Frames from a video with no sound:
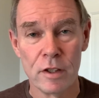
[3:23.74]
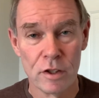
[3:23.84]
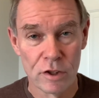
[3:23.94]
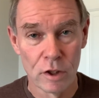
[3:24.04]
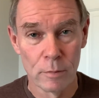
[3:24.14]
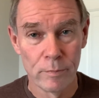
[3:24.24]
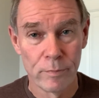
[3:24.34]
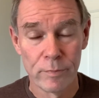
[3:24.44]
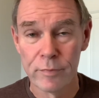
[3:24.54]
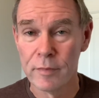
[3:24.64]
So,
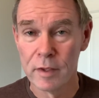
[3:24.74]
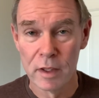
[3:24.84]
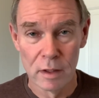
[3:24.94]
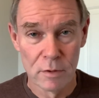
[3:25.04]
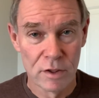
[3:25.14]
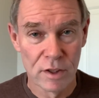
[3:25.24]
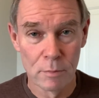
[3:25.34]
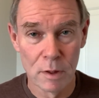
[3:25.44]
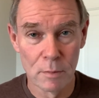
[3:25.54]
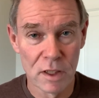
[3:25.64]
send
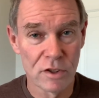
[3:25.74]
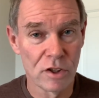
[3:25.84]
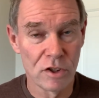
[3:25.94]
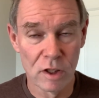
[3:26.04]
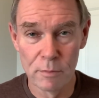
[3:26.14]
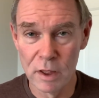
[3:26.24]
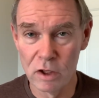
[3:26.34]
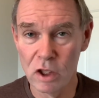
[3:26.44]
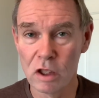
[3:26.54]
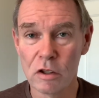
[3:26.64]
me a message, give me a
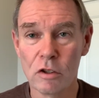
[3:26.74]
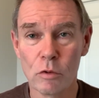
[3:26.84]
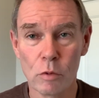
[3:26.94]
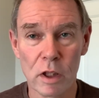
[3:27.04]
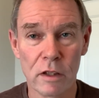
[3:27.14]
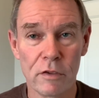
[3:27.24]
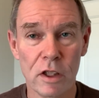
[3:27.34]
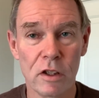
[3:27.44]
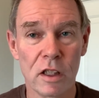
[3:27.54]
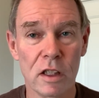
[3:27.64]
call, whatever
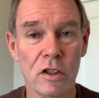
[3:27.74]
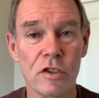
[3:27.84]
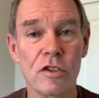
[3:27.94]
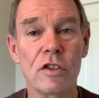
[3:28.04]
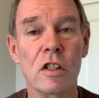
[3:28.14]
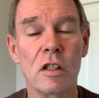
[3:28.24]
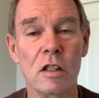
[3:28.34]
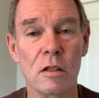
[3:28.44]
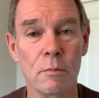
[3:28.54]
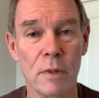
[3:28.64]
you think is
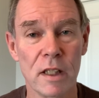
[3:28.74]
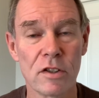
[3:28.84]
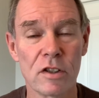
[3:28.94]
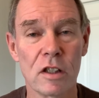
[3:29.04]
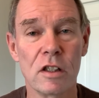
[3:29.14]
best.